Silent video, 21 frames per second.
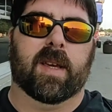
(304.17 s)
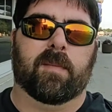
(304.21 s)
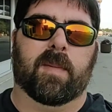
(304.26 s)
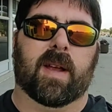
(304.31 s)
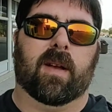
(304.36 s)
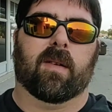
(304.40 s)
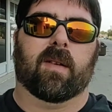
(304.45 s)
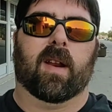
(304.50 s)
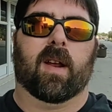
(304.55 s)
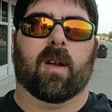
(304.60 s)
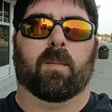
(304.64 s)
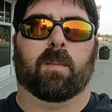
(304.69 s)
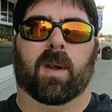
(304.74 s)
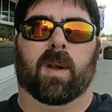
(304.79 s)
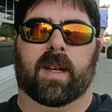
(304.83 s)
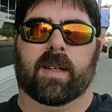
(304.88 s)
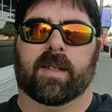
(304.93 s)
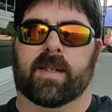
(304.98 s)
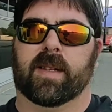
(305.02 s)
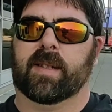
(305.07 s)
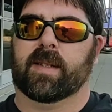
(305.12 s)
keep hearing
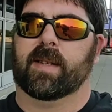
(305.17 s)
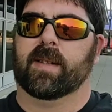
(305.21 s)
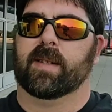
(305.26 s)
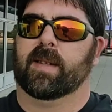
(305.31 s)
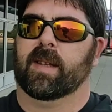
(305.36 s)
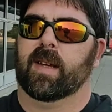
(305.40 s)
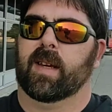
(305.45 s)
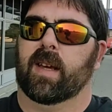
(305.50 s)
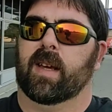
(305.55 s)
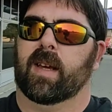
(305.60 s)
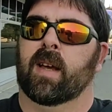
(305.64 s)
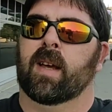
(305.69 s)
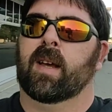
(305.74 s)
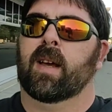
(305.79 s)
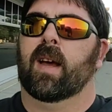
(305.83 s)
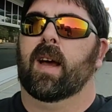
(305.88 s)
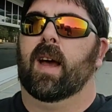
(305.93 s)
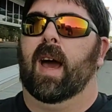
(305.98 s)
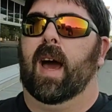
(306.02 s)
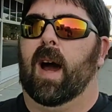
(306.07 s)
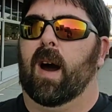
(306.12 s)
airplanes, this is the
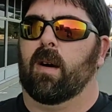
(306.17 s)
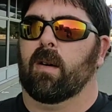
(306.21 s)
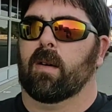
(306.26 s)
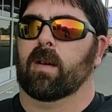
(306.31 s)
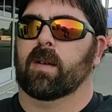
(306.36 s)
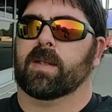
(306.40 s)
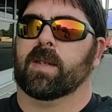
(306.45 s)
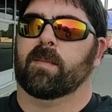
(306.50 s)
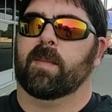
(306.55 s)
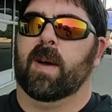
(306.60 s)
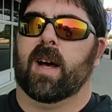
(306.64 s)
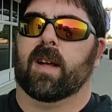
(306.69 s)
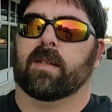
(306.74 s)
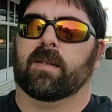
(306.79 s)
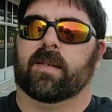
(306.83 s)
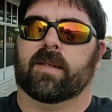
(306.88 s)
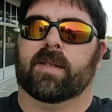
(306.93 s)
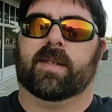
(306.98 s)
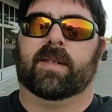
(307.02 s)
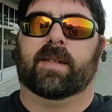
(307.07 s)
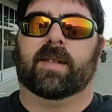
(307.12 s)
hour. It's
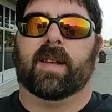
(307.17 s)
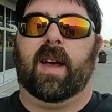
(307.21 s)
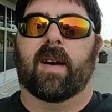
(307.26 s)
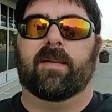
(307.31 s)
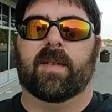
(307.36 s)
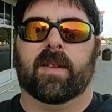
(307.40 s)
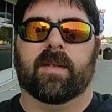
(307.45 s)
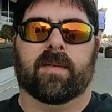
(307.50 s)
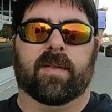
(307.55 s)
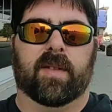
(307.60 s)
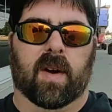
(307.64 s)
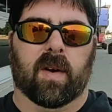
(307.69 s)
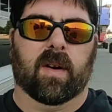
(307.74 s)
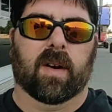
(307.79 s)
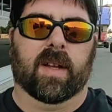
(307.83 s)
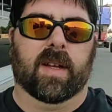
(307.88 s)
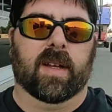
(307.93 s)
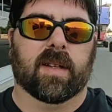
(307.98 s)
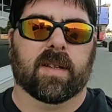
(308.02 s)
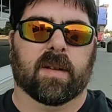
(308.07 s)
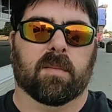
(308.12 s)
about
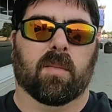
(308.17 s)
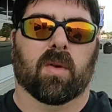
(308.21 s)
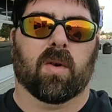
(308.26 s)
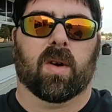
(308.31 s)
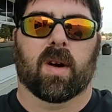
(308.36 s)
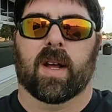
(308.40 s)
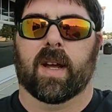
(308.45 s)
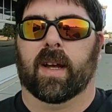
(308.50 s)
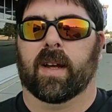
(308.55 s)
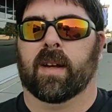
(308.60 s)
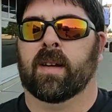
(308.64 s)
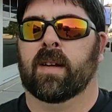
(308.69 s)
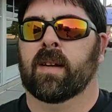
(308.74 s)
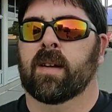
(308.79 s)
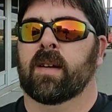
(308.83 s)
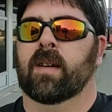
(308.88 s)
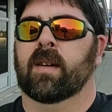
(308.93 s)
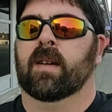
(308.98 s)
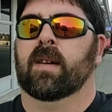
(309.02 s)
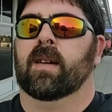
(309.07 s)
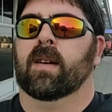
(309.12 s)
7.30 in the
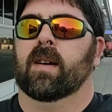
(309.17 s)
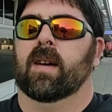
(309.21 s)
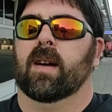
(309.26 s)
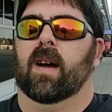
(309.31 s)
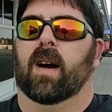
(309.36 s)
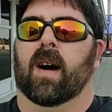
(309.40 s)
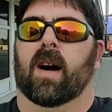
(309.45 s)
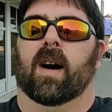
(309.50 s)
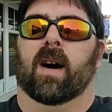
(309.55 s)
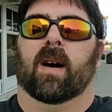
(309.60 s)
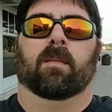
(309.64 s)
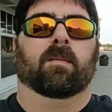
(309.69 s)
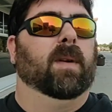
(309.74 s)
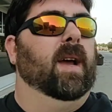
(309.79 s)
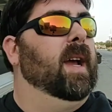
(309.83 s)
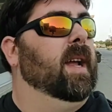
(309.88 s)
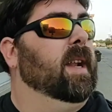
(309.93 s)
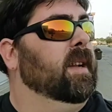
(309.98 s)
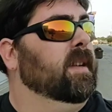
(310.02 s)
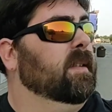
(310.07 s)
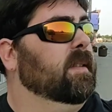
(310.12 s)
morning. Um,
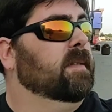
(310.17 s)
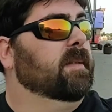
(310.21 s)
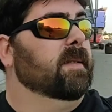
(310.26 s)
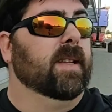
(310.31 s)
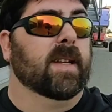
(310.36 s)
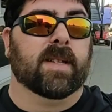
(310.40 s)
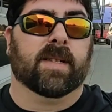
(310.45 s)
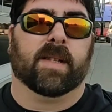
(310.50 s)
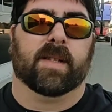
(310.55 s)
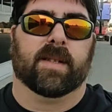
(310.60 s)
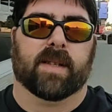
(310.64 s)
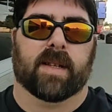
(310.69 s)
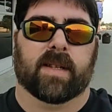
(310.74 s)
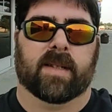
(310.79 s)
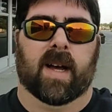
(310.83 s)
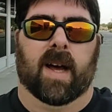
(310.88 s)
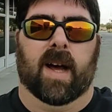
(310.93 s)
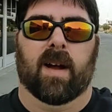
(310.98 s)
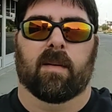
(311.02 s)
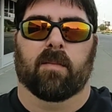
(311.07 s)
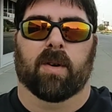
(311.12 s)
and this is the
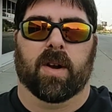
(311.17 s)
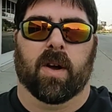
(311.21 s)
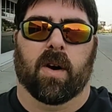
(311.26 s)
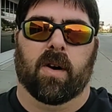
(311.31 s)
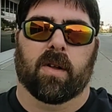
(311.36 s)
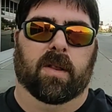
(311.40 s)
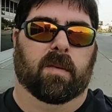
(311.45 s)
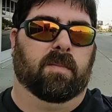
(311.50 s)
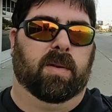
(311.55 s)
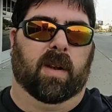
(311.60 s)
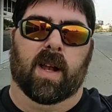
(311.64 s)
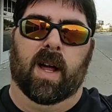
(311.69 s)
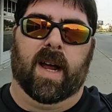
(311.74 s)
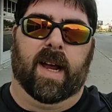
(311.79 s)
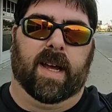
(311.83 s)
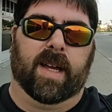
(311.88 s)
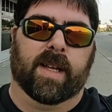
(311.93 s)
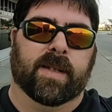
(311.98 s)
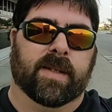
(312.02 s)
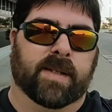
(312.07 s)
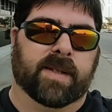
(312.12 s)
time when all the
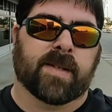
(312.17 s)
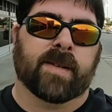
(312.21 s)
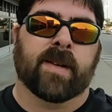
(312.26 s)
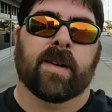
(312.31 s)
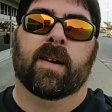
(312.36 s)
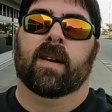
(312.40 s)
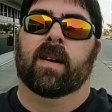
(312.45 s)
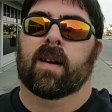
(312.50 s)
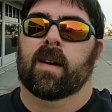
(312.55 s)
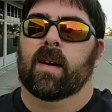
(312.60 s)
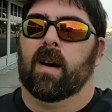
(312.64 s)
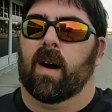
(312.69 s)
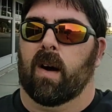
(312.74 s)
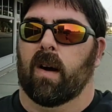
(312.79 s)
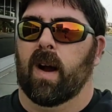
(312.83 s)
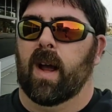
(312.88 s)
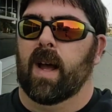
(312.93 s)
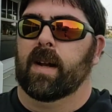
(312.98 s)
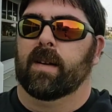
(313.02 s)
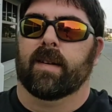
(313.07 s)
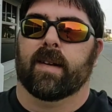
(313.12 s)
planes are
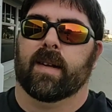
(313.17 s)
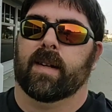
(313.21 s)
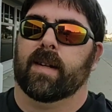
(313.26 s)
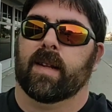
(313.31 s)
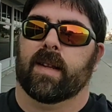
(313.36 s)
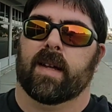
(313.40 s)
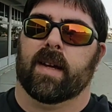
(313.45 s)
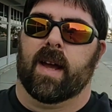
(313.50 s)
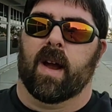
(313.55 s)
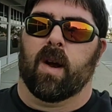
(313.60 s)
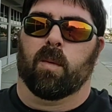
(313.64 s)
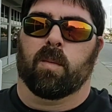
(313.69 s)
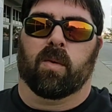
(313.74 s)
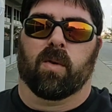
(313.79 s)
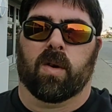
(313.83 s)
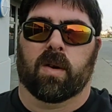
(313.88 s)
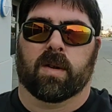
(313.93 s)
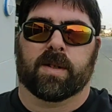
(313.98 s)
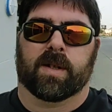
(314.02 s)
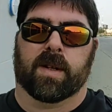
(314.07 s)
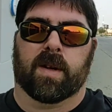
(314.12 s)
heading into the
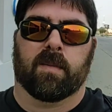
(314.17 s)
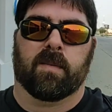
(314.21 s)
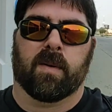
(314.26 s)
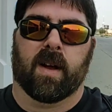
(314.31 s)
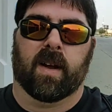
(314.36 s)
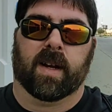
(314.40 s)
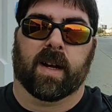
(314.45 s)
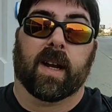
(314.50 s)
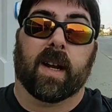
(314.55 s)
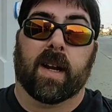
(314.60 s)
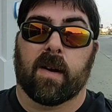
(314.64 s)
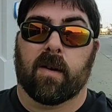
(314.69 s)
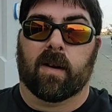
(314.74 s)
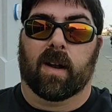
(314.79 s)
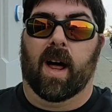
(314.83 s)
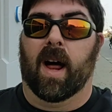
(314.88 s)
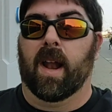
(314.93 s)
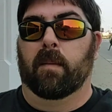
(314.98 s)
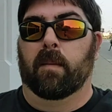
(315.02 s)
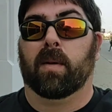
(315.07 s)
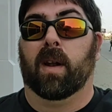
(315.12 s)
airport. So you're probably going to hear a
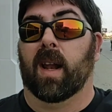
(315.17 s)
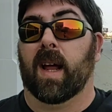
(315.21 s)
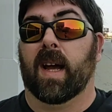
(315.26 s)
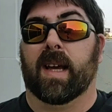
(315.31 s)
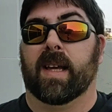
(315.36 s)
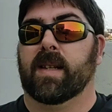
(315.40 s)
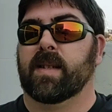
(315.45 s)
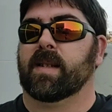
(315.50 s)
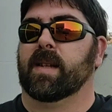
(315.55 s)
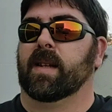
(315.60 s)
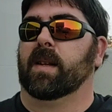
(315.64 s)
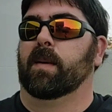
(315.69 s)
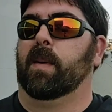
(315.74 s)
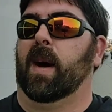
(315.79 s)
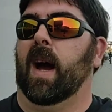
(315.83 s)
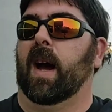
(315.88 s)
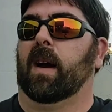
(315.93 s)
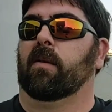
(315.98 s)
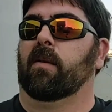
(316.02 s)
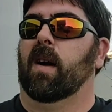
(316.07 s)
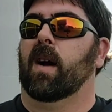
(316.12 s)
lot of planes in the
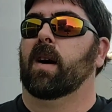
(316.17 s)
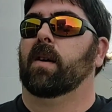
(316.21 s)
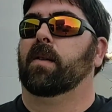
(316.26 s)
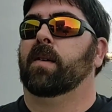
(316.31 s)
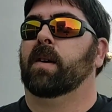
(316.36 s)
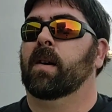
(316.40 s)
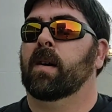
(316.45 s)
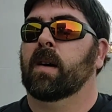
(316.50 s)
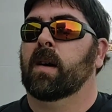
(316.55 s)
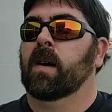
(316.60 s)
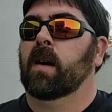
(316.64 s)
background.